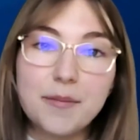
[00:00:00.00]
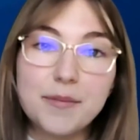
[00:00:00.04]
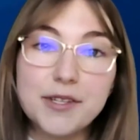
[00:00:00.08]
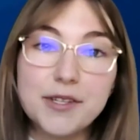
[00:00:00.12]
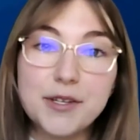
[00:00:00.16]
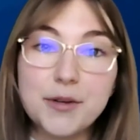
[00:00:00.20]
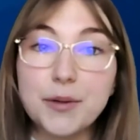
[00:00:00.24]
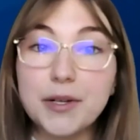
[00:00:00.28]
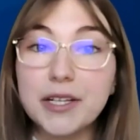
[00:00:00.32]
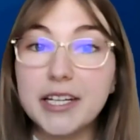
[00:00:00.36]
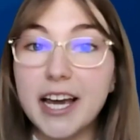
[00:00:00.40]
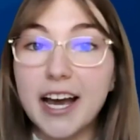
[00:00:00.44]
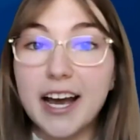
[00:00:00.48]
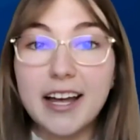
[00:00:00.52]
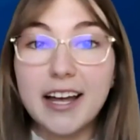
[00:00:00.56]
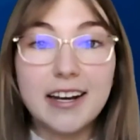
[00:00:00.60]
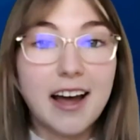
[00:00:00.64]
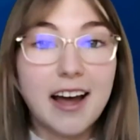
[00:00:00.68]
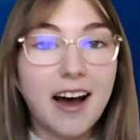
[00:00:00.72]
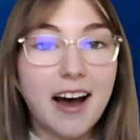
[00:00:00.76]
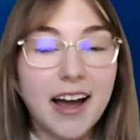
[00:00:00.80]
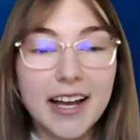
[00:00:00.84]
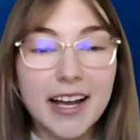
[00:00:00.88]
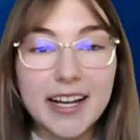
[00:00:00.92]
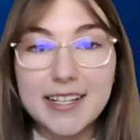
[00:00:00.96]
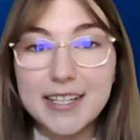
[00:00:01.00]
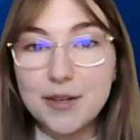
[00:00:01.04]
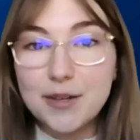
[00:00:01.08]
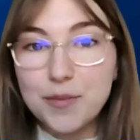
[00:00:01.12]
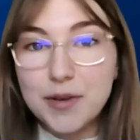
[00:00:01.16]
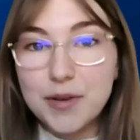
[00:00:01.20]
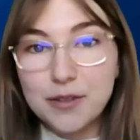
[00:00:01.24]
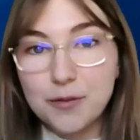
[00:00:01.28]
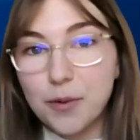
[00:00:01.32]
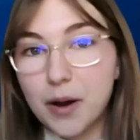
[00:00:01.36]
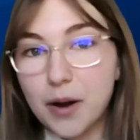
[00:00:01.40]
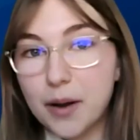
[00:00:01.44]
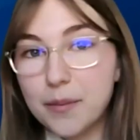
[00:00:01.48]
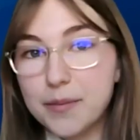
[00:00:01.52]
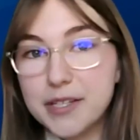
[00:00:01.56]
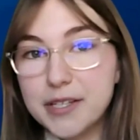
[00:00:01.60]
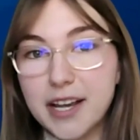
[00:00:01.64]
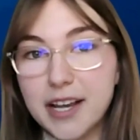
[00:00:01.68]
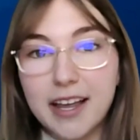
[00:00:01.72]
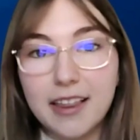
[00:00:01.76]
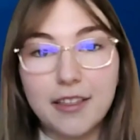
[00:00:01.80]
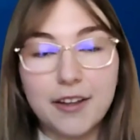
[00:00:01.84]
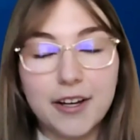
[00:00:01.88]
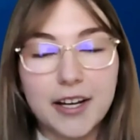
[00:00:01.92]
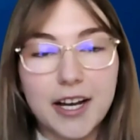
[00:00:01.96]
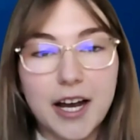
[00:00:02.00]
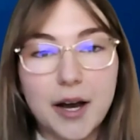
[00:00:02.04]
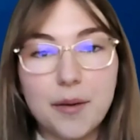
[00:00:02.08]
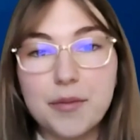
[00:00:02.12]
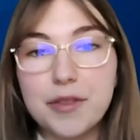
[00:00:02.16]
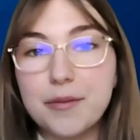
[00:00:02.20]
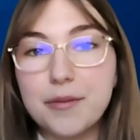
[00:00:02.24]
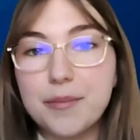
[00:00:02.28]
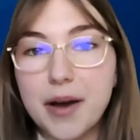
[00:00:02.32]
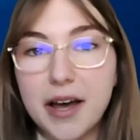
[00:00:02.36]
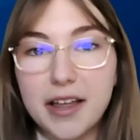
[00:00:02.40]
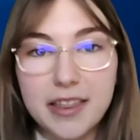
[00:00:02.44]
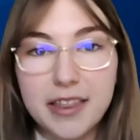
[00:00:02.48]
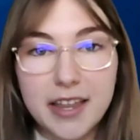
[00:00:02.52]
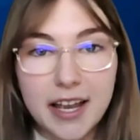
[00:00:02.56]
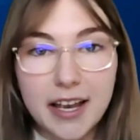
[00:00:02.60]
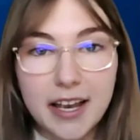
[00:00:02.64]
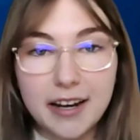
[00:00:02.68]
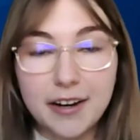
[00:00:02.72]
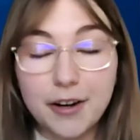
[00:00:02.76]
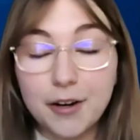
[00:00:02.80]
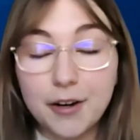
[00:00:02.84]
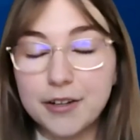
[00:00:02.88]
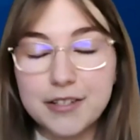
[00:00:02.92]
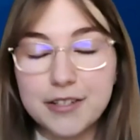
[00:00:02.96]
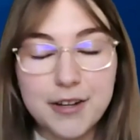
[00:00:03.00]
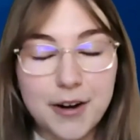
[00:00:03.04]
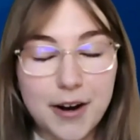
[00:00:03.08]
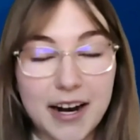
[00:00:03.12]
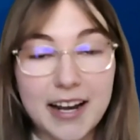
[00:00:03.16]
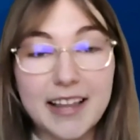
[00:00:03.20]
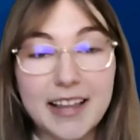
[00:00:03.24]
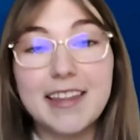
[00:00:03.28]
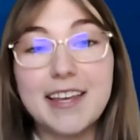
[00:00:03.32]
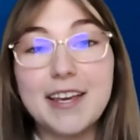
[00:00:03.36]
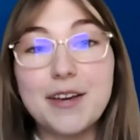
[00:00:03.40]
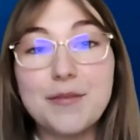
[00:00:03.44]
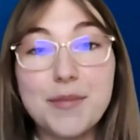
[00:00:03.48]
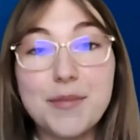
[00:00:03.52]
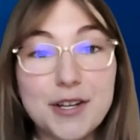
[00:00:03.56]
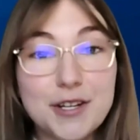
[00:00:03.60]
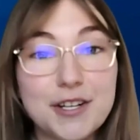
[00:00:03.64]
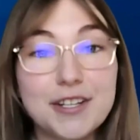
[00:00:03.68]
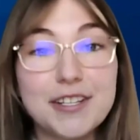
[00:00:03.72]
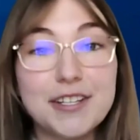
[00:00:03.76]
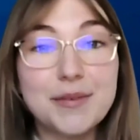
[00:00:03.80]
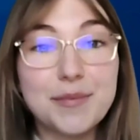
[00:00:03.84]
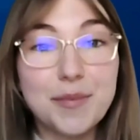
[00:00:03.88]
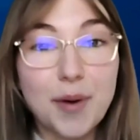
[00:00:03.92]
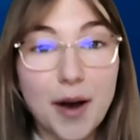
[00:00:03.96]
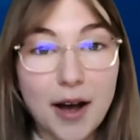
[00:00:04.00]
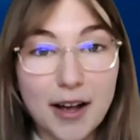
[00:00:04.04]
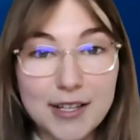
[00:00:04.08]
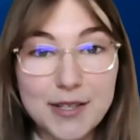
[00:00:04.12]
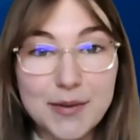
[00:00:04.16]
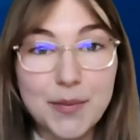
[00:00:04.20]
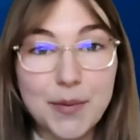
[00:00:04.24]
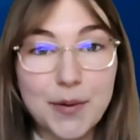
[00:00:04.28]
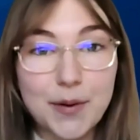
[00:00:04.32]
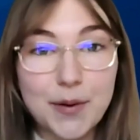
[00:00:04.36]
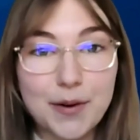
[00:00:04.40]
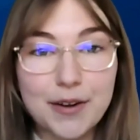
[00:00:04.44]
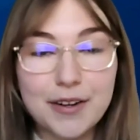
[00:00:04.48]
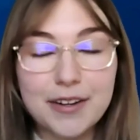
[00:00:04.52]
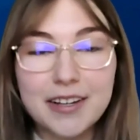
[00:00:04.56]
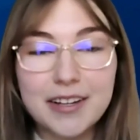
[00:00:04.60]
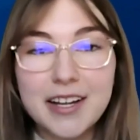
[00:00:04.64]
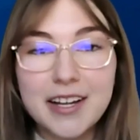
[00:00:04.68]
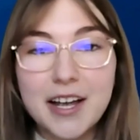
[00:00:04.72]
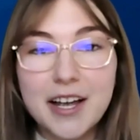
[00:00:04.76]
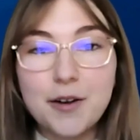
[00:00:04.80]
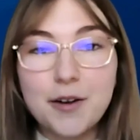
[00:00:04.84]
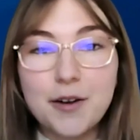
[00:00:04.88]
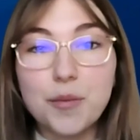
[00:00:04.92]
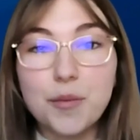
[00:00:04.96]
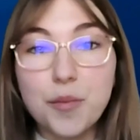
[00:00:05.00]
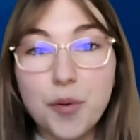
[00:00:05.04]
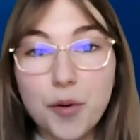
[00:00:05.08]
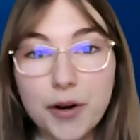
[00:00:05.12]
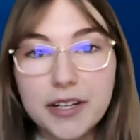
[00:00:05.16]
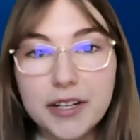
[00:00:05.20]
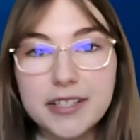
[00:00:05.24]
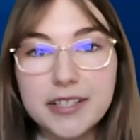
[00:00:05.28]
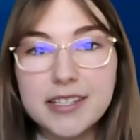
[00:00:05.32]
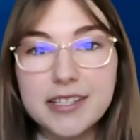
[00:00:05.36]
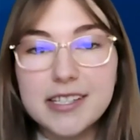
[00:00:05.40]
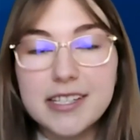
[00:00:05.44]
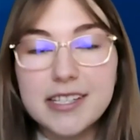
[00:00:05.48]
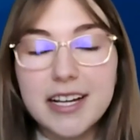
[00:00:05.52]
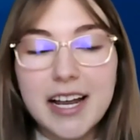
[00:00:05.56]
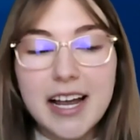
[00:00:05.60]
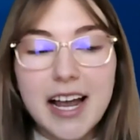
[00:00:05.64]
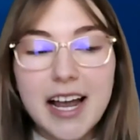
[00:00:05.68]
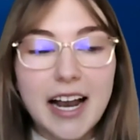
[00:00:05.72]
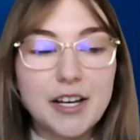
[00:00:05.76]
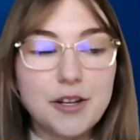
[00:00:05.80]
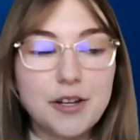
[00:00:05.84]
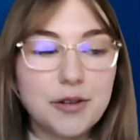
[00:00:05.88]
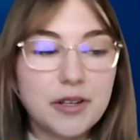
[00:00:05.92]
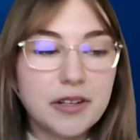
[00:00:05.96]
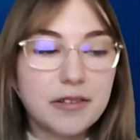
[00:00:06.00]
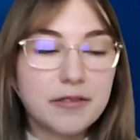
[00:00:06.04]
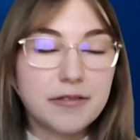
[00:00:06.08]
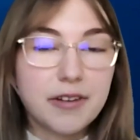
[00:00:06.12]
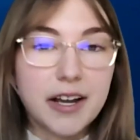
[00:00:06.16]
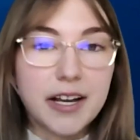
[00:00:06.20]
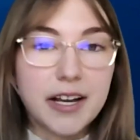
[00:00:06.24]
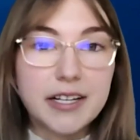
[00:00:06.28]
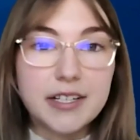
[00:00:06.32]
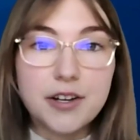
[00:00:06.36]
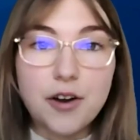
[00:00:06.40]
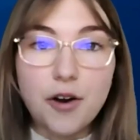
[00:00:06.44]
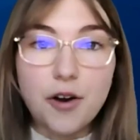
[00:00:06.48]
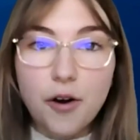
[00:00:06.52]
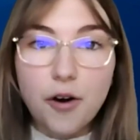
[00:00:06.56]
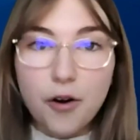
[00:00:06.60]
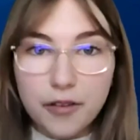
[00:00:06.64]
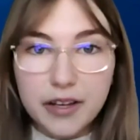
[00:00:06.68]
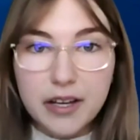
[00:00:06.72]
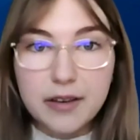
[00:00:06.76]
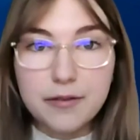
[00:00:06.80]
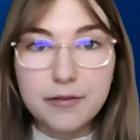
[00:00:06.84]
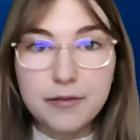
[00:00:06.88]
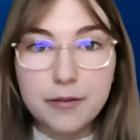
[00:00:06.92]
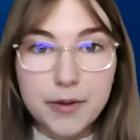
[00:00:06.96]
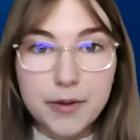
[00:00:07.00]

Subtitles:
So again, IATP's website, look up the Emissions Impossible reports, and you can find all the